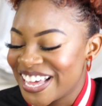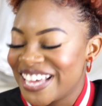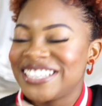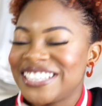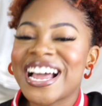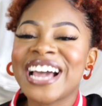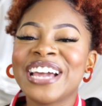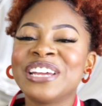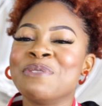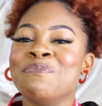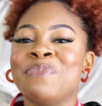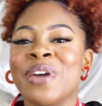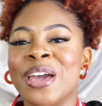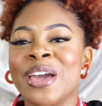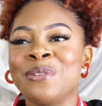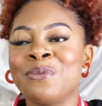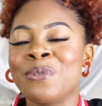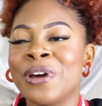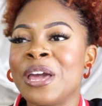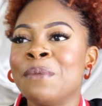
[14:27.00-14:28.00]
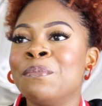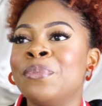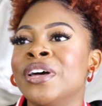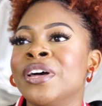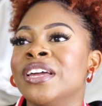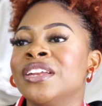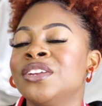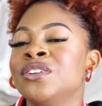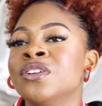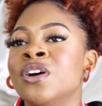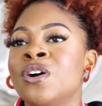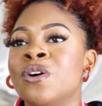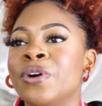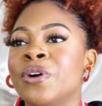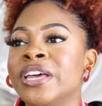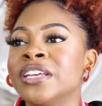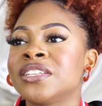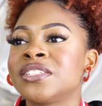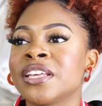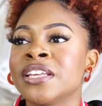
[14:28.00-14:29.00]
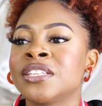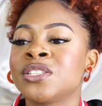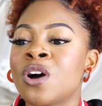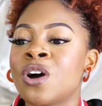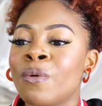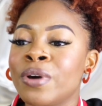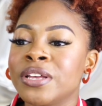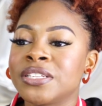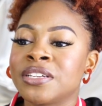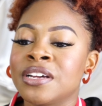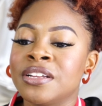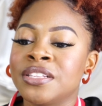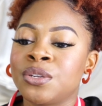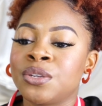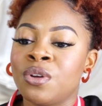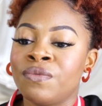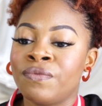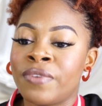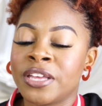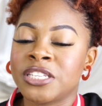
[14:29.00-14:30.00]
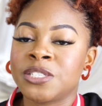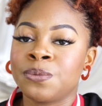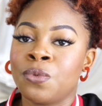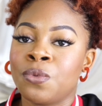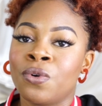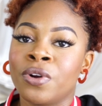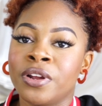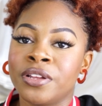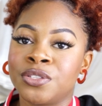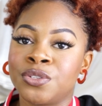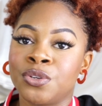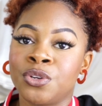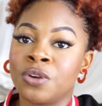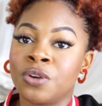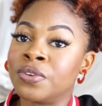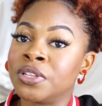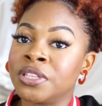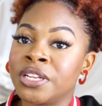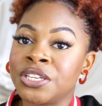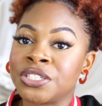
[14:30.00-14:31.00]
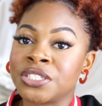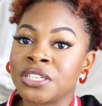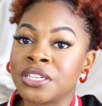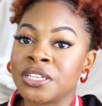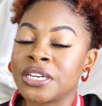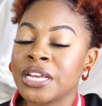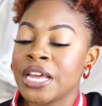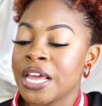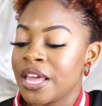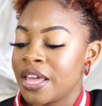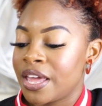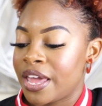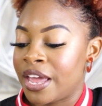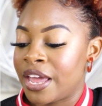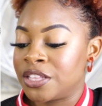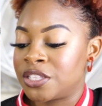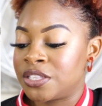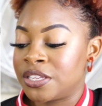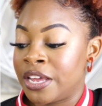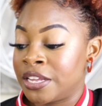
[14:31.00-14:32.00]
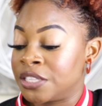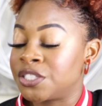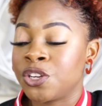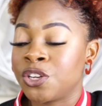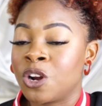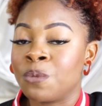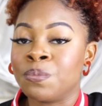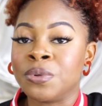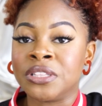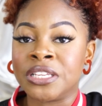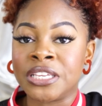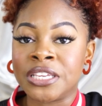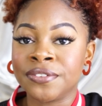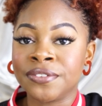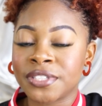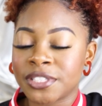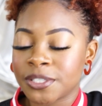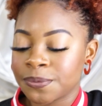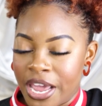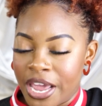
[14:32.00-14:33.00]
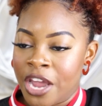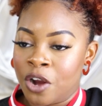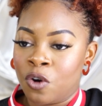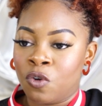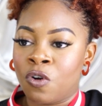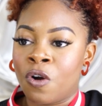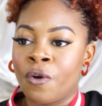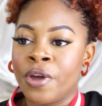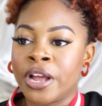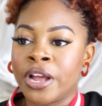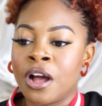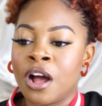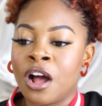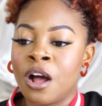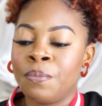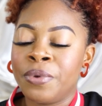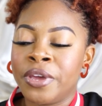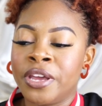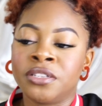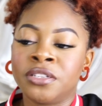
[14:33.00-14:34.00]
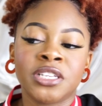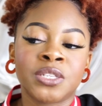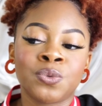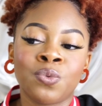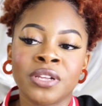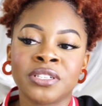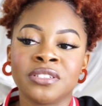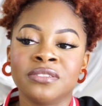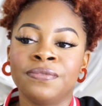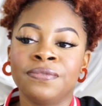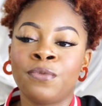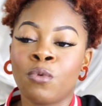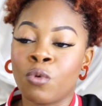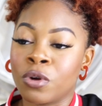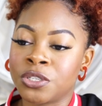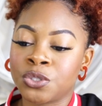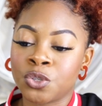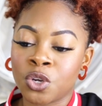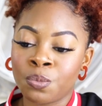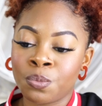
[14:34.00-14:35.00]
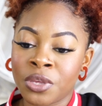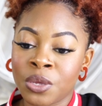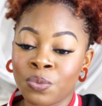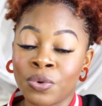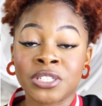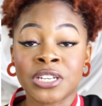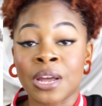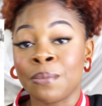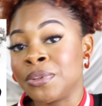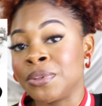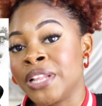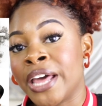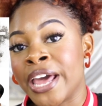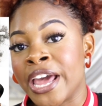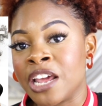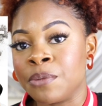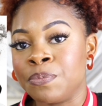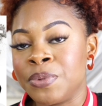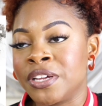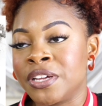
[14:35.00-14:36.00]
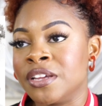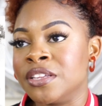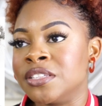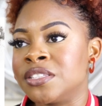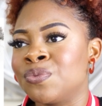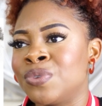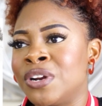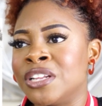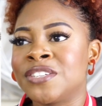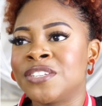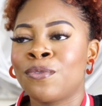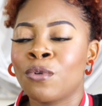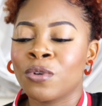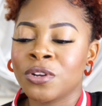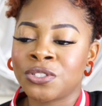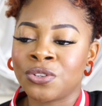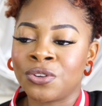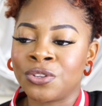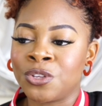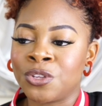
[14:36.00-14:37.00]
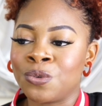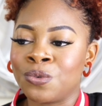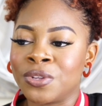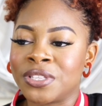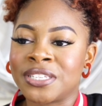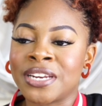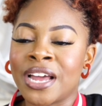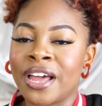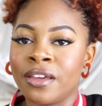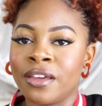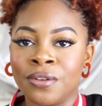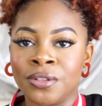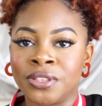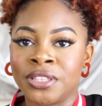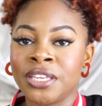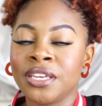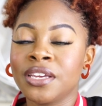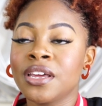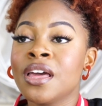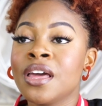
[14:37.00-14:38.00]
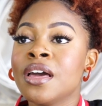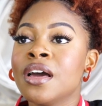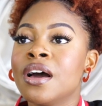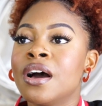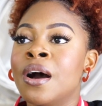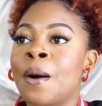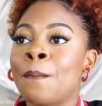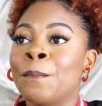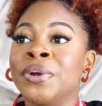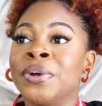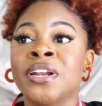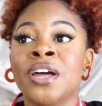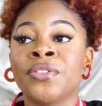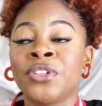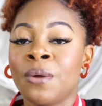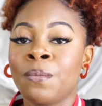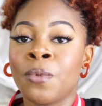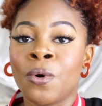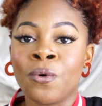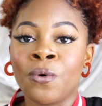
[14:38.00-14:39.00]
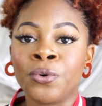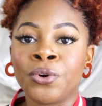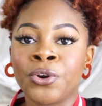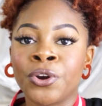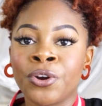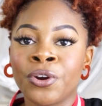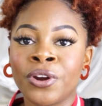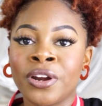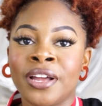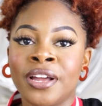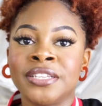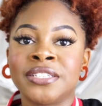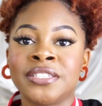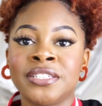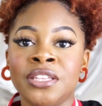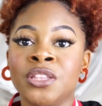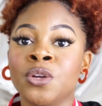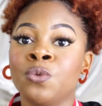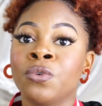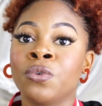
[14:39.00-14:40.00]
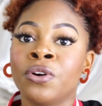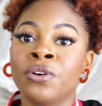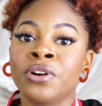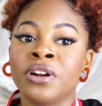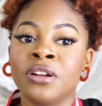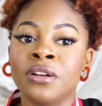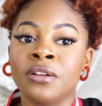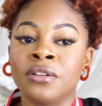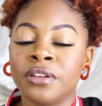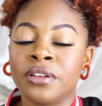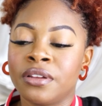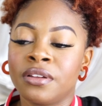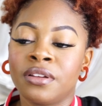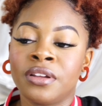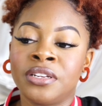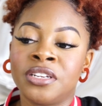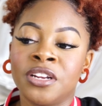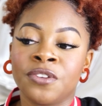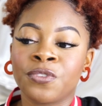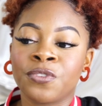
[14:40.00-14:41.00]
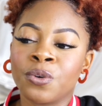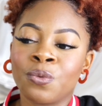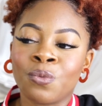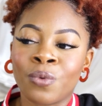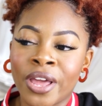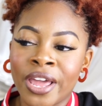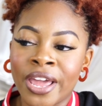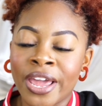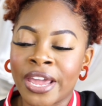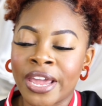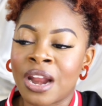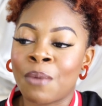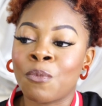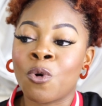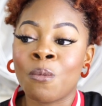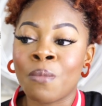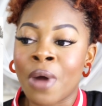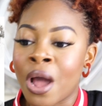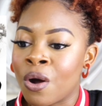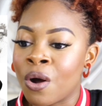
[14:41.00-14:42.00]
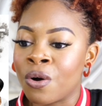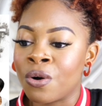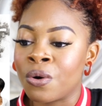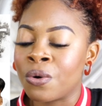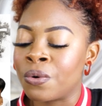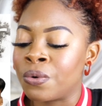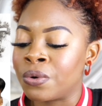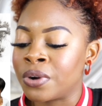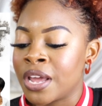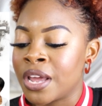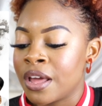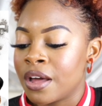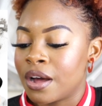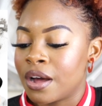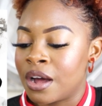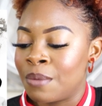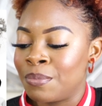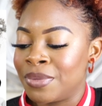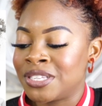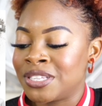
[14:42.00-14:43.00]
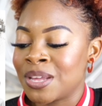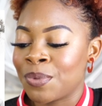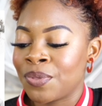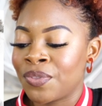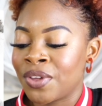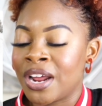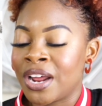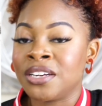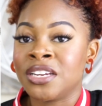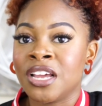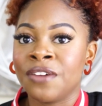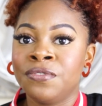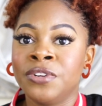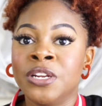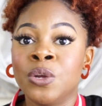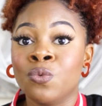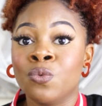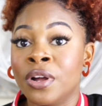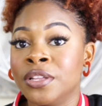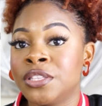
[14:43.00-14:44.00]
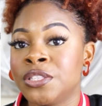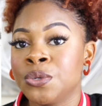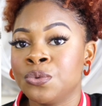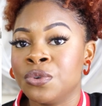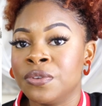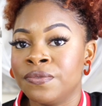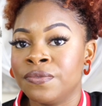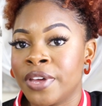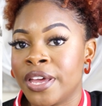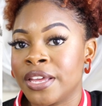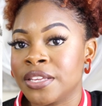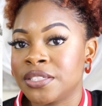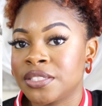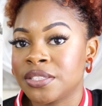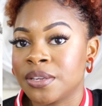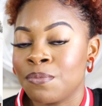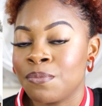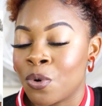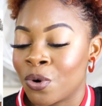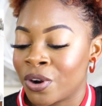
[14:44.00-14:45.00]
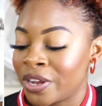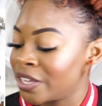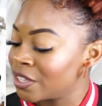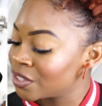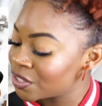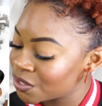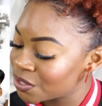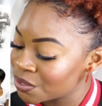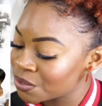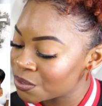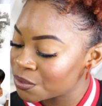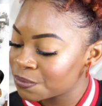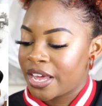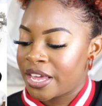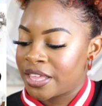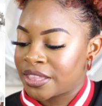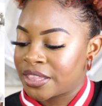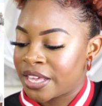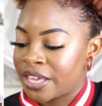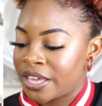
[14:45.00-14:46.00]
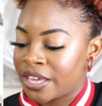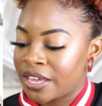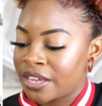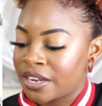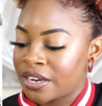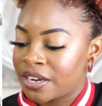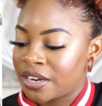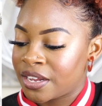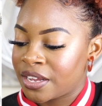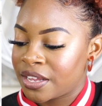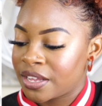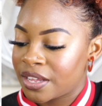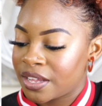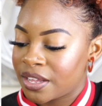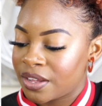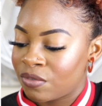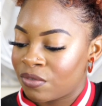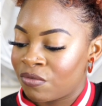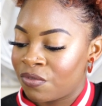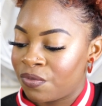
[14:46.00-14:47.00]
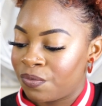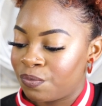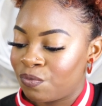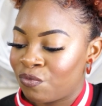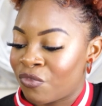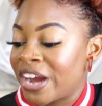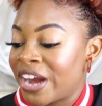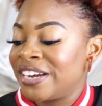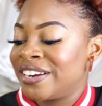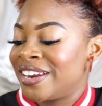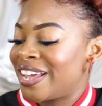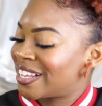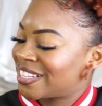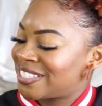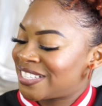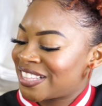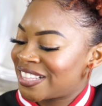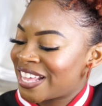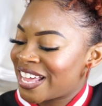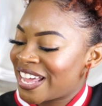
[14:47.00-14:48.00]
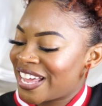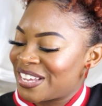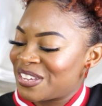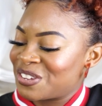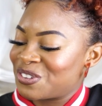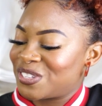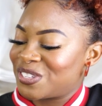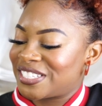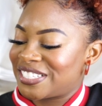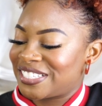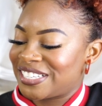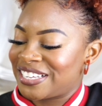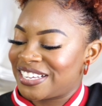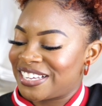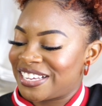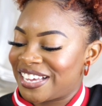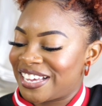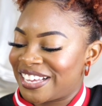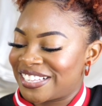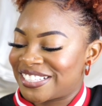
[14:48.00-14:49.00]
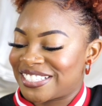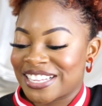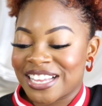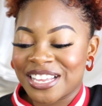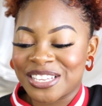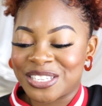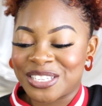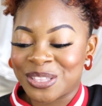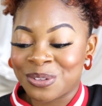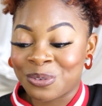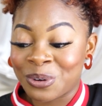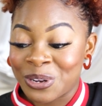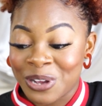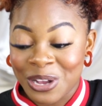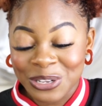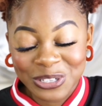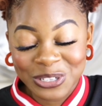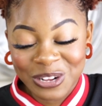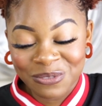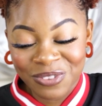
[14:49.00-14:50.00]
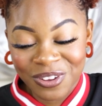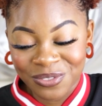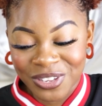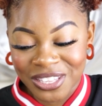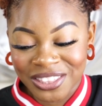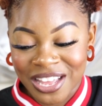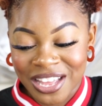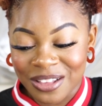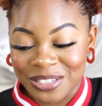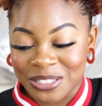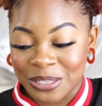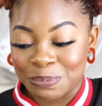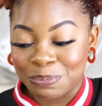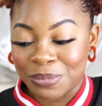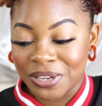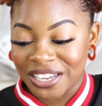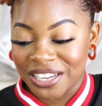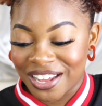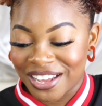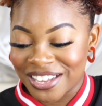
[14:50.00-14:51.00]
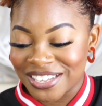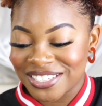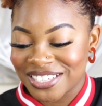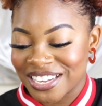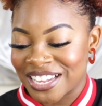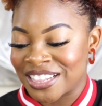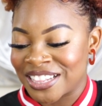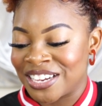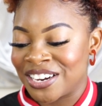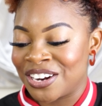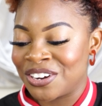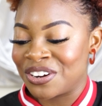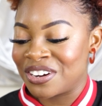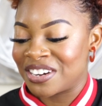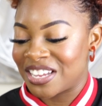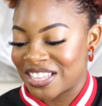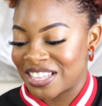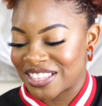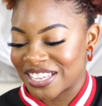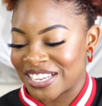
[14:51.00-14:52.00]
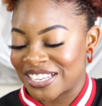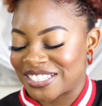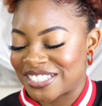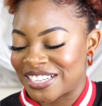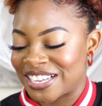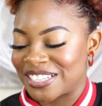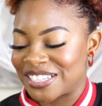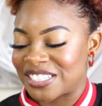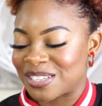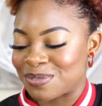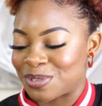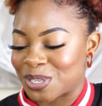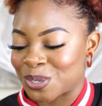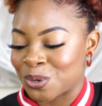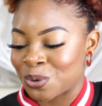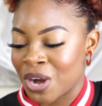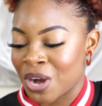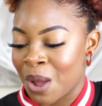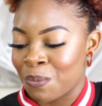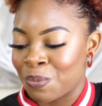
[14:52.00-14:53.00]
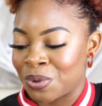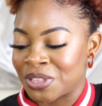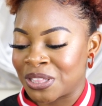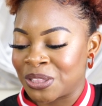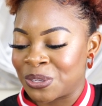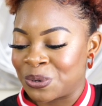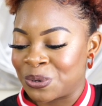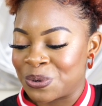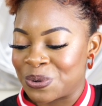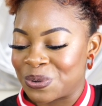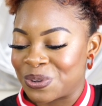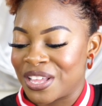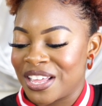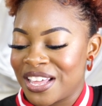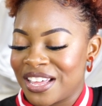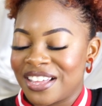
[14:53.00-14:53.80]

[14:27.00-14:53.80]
Not in a bad way, but you know, it's always good to invest more into your religion and into your beliefs. And growing up, it just wasn't forced on me, which I'm glad, because when it's forced on you, it's not healthy. But now that I'm older and I see the world in a different way and I'm on my own, it's something that I definitely want to invest more into. And then right next to that, you'll see it says 350,000 plus, and then underneath it says subscribe with the little